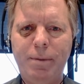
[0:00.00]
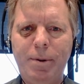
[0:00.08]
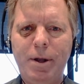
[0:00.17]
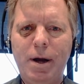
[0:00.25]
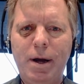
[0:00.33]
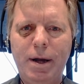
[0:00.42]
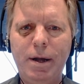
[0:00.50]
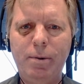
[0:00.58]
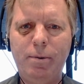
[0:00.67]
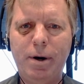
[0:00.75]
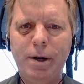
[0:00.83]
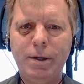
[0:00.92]
API
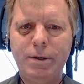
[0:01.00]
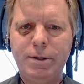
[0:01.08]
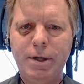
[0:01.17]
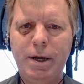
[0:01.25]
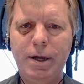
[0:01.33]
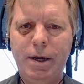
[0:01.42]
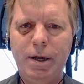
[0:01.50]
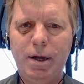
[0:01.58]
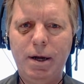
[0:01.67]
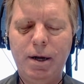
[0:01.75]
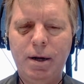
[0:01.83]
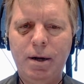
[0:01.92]
where I could say,
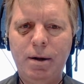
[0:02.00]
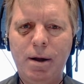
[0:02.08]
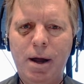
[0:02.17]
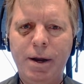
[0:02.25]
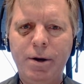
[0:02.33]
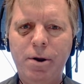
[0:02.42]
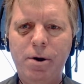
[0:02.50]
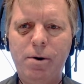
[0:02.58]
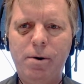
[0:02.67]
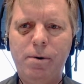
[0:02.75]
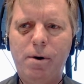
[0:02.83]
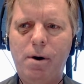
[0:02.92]
uh, I
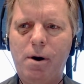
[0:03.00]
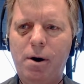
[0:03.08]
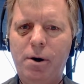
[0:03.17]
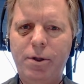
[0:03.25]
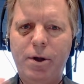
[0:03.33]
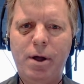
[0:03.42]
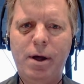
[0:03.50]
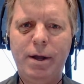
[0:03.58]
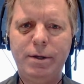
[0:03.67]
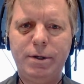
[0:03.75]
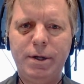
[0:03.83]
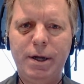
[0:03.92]
know all the
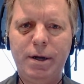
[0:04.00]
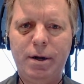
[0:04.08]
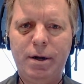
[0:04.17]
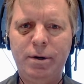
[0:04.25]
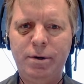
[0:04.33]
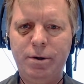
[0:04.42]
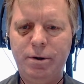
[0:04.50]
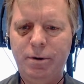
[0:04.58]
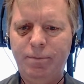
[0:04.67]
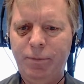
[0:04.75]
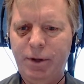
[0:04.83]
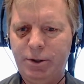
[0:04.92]
content
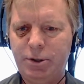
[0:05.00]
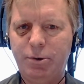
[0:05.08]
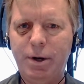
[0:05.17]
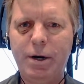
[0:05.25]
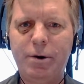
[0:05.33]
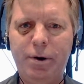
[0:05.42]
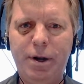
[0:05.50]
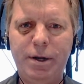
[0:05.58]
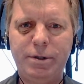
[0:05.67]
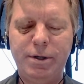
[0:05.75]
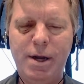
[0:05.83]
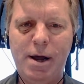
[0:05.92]
under this directory
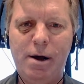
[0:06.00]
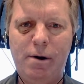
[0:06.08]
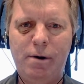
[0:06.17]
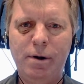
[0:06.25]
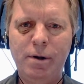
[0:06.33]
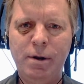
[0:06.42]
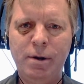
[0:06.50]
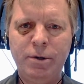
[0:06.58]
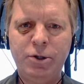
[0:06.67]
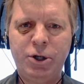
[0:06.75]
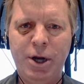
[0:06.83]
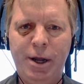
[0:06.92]
has now
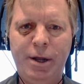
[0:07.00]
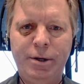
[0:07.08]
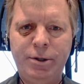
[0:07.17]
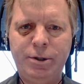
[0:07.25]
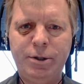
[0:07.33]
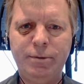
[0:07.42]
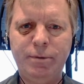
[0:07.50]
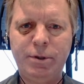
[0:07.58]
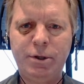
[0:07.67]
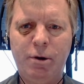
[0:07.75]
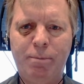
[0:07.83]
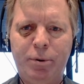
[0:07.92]
changed,
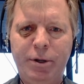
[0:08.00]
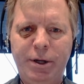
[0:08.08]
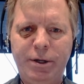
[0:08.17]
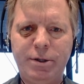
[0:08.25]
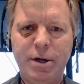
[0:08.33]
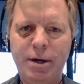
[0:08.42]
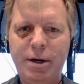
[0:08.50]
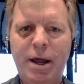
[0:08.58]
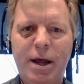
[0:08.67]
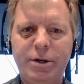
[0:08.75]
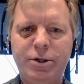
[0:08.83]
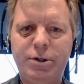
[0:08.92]
so please
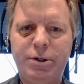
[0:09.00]
uncast